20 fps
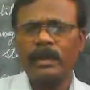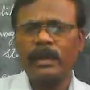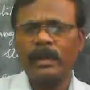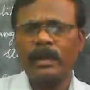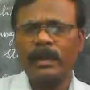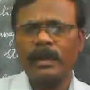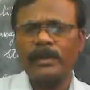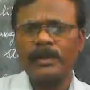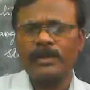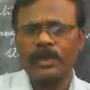
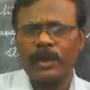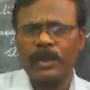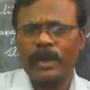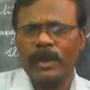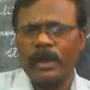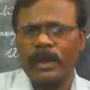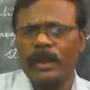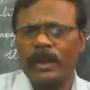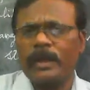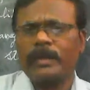a
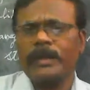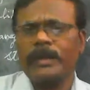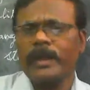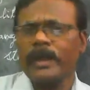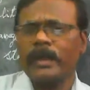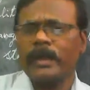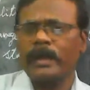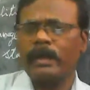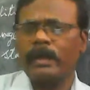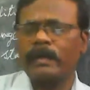general
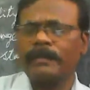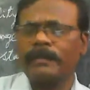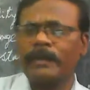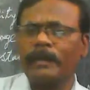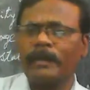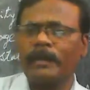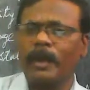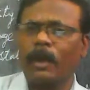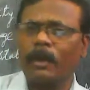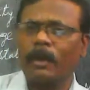theory of
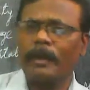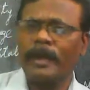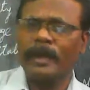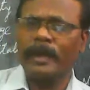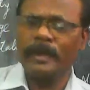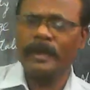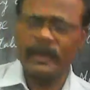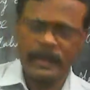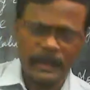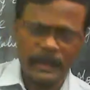
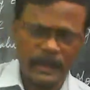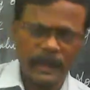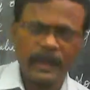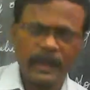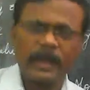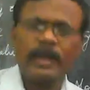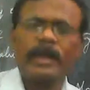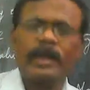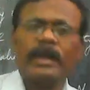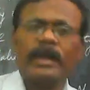employment,
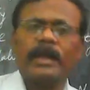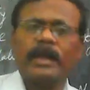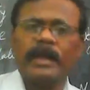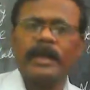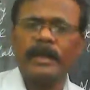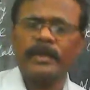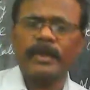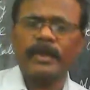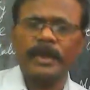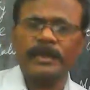
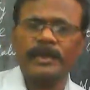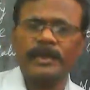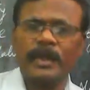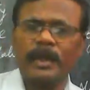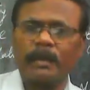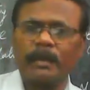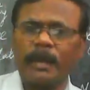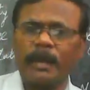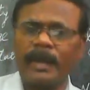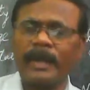
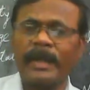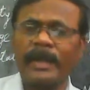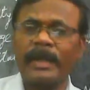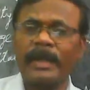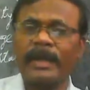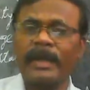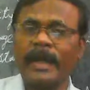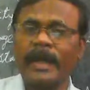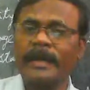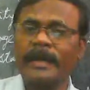interest on
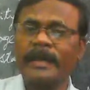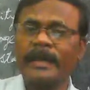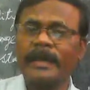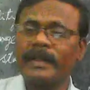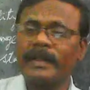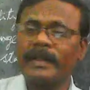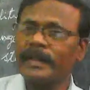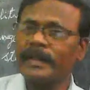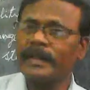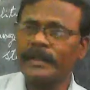money in
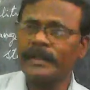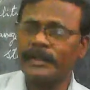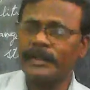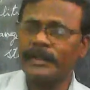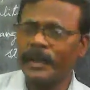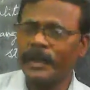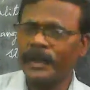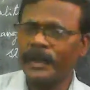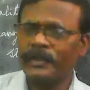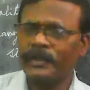
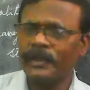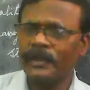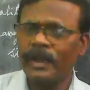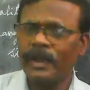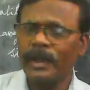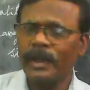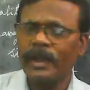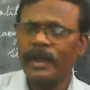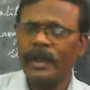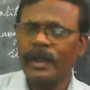1936,
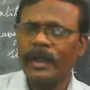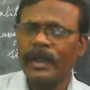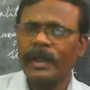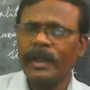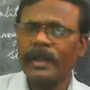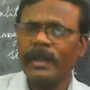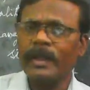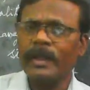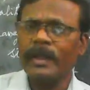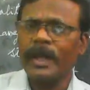
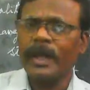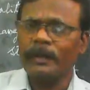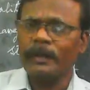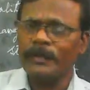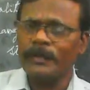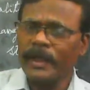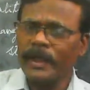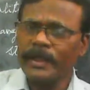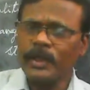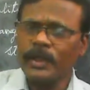the
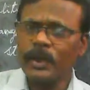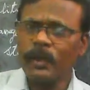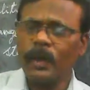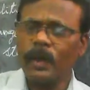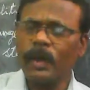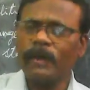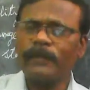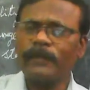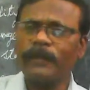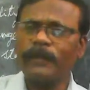
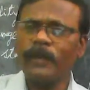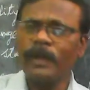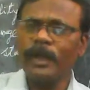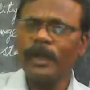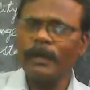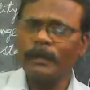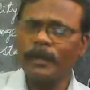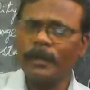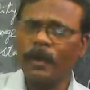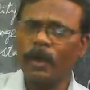objective of
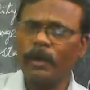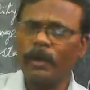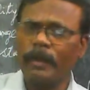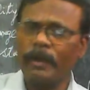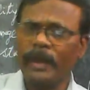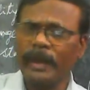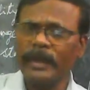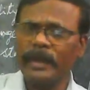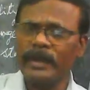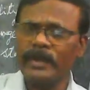full
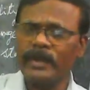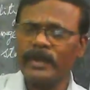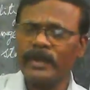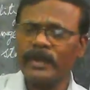employment